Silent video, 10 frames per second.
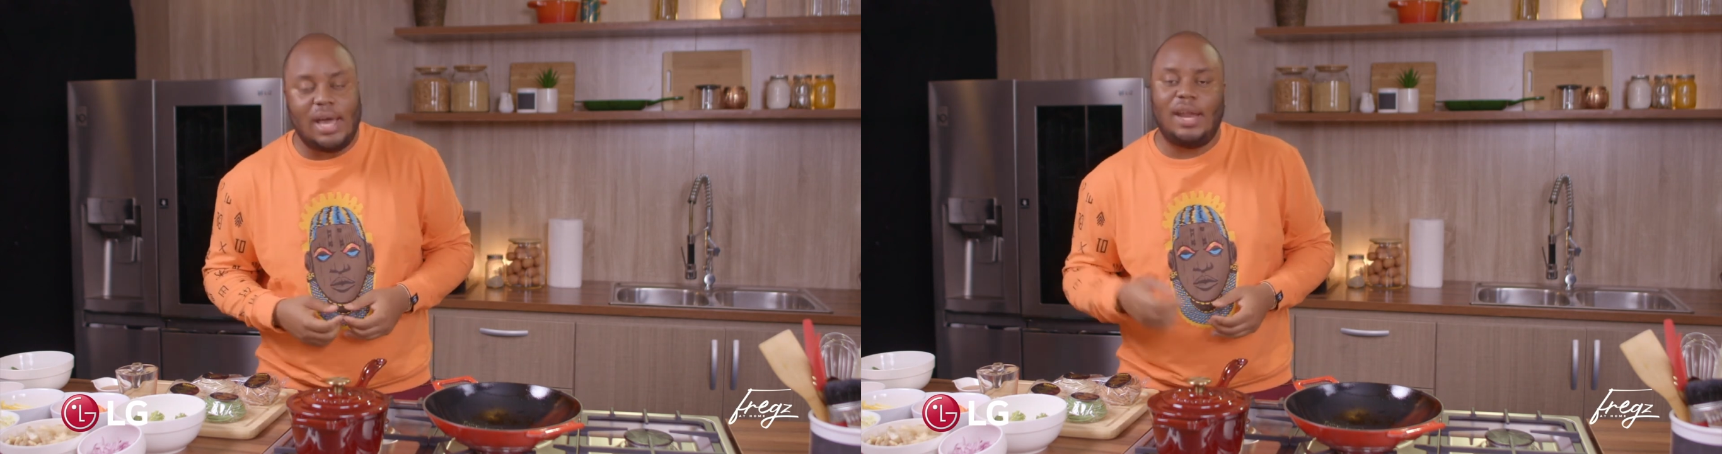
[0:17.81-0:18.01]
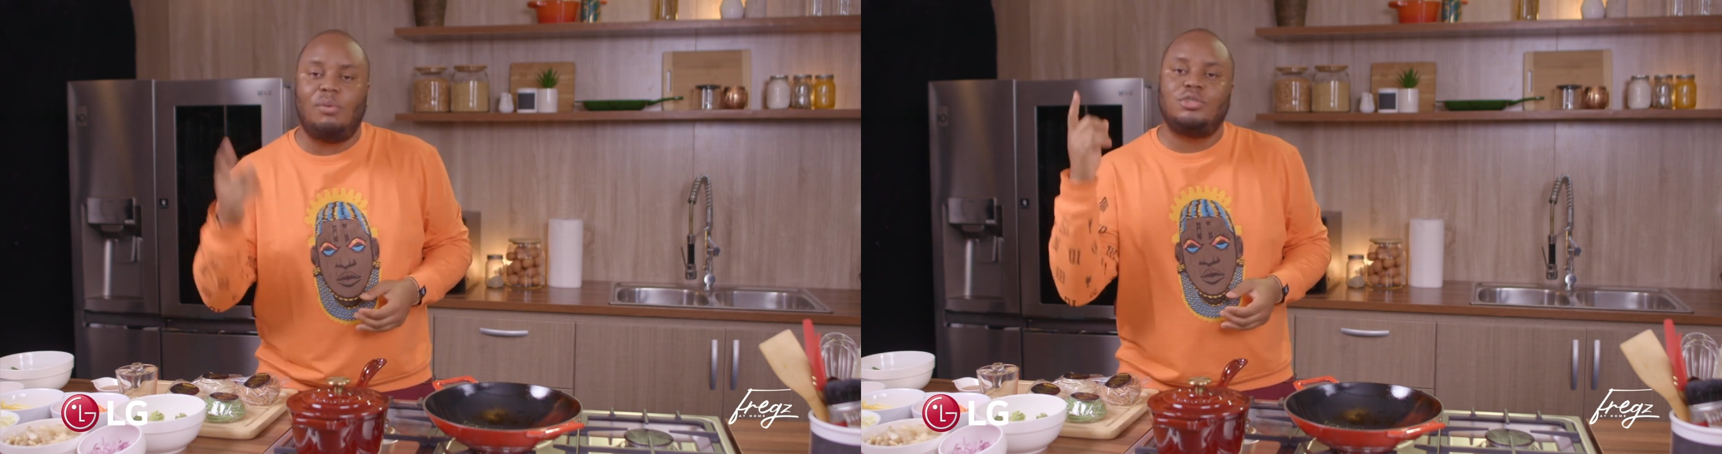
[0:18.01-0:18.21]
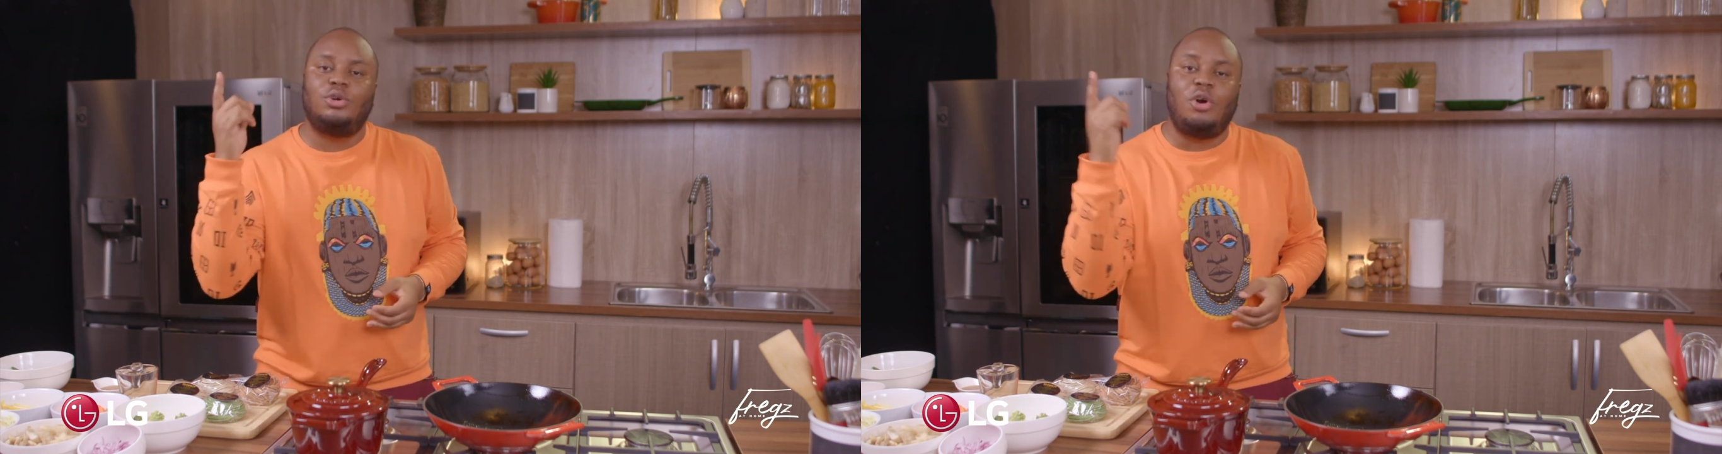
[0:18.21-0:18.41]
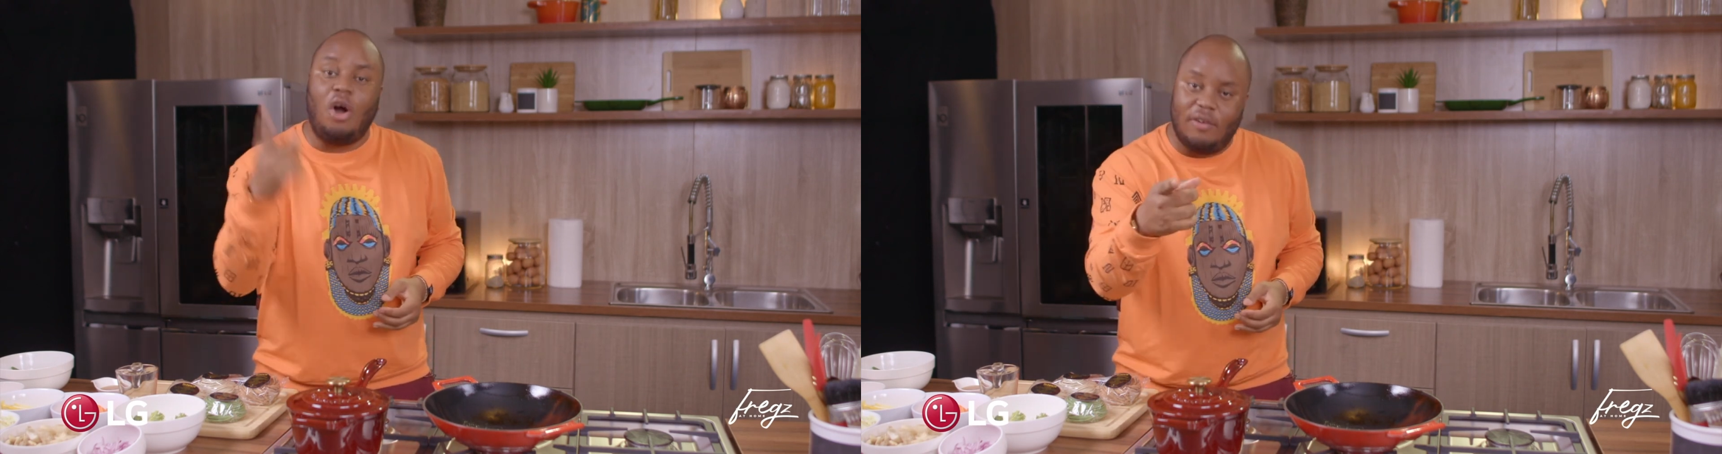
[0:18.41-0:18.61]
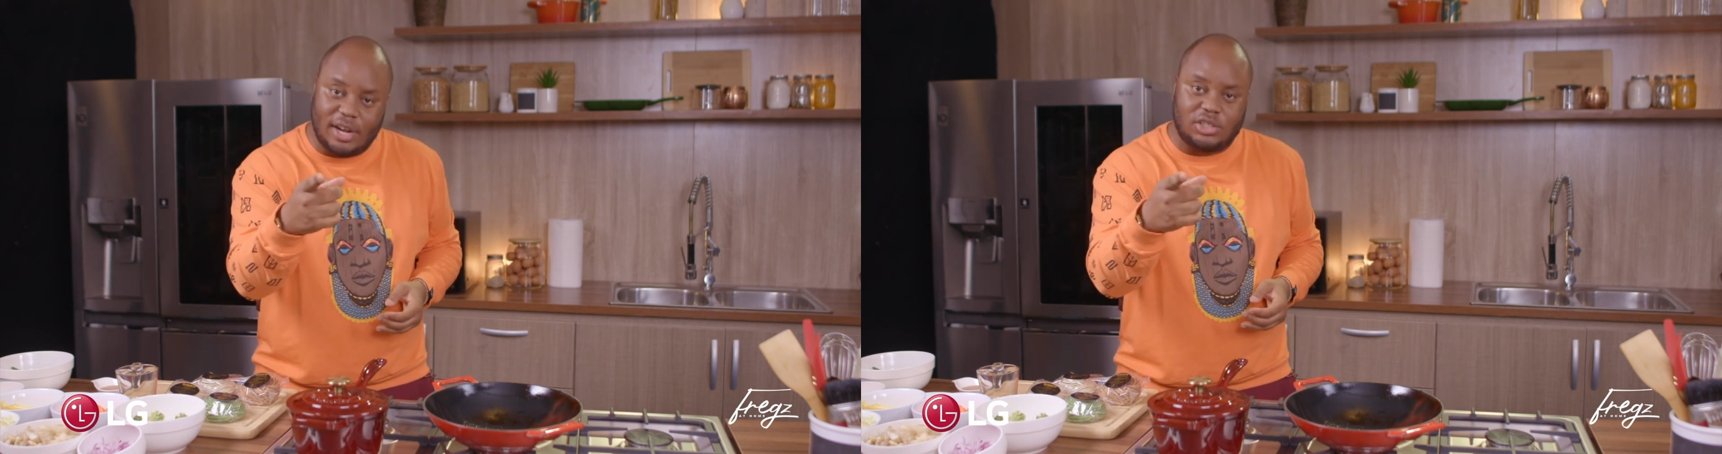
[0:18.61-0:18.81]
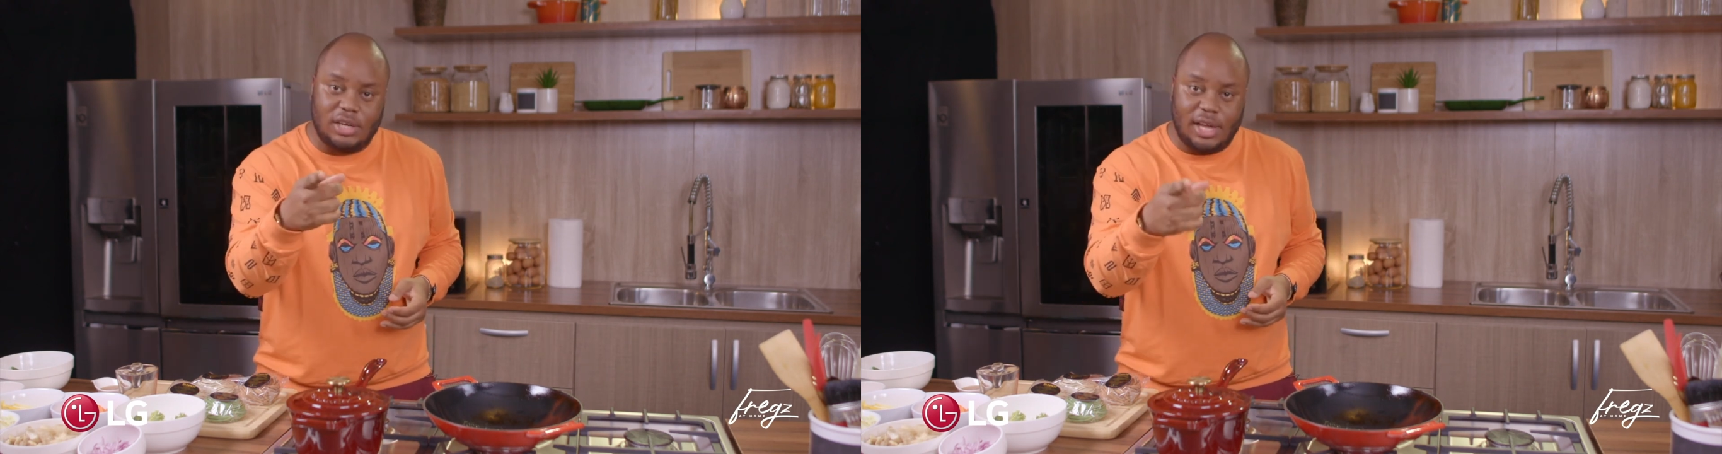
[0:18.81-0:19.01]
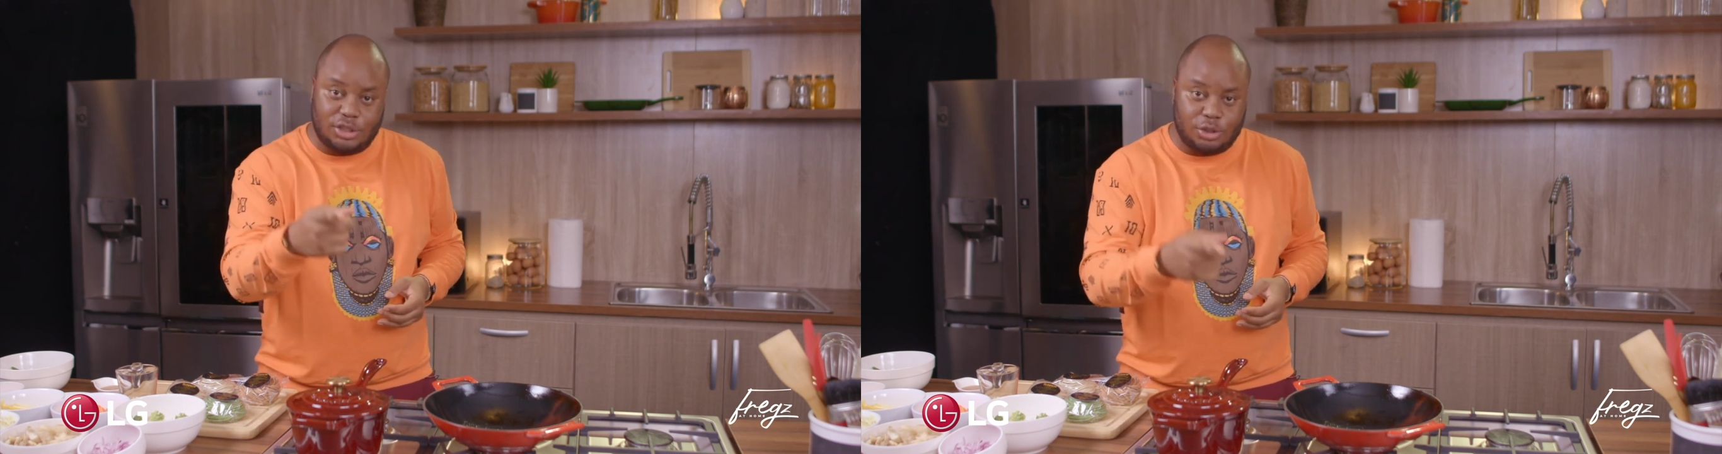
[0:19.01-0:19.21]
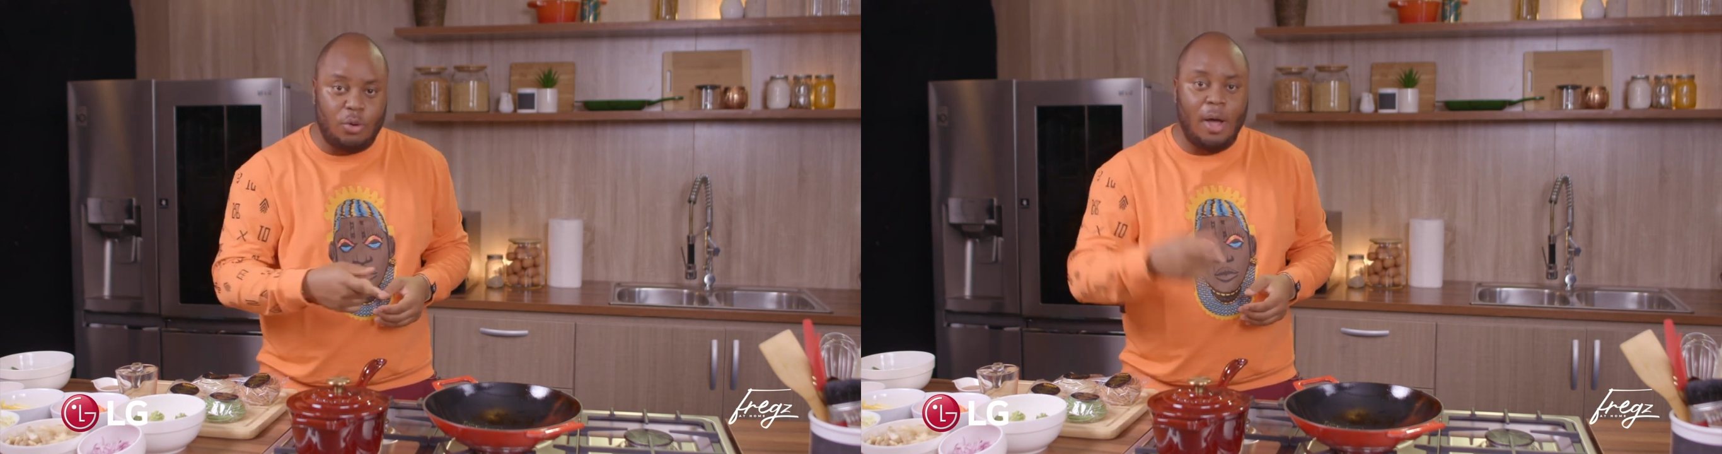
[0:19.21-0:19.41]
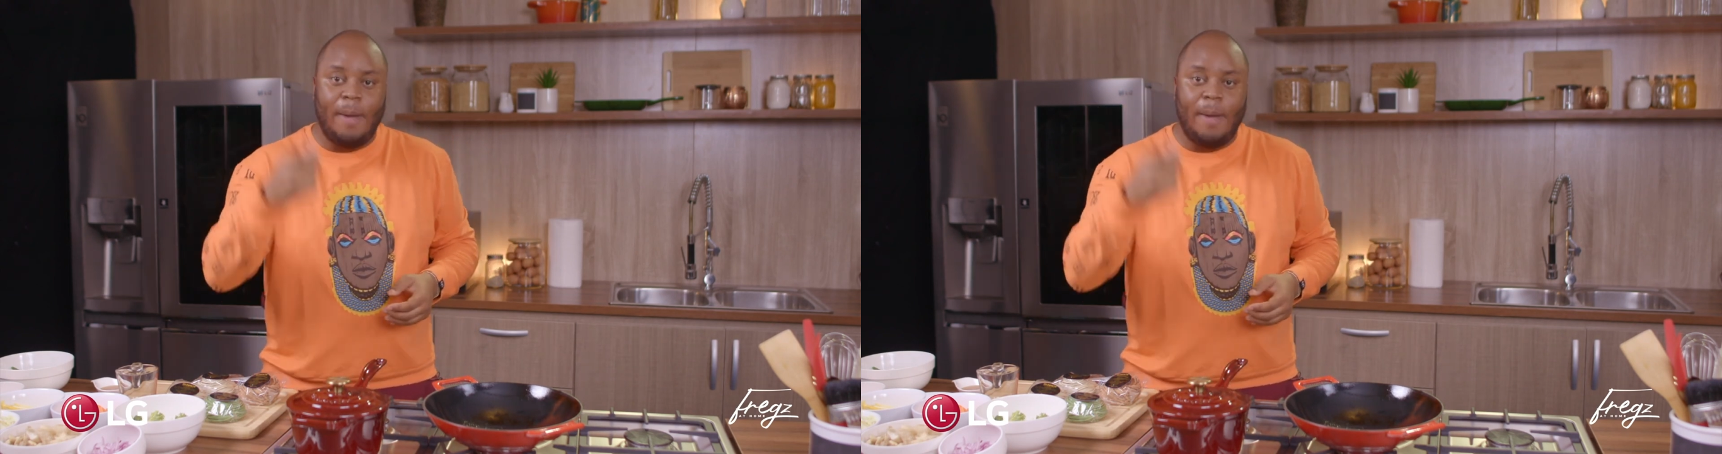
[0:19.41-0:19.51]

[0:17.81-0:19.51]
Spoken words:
And I want to congratulate you